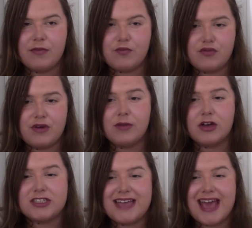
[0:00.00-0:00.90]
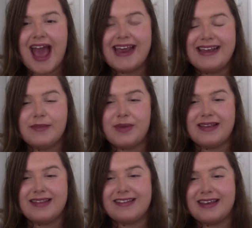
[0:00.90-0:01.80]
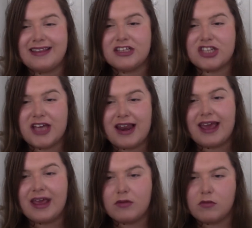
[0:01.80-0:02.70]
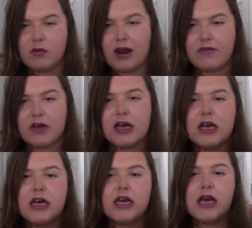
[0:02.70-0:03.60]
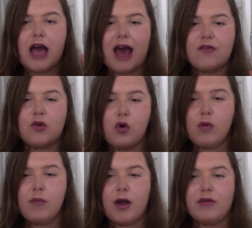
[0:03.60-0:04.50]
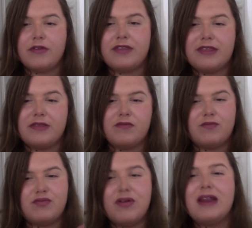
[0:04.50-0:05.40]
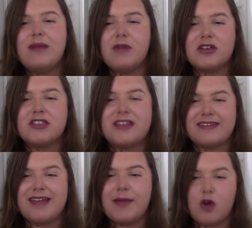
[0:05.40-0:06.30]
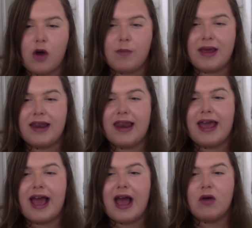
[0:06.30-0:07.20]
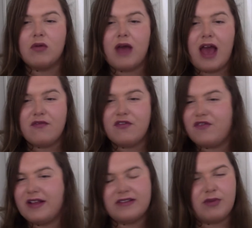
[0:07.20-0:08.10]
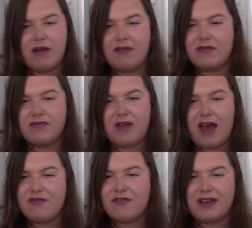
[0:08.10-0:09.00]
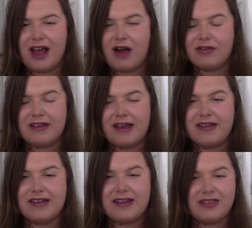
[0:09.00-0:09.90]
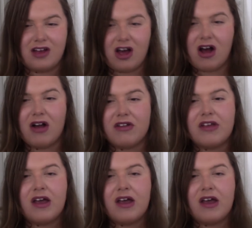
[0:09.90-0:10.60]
pretty much the A, the B, the C, and the GLA and whatever have almost pretty much the same cockpit layout. Everything's where everything else is in the cars.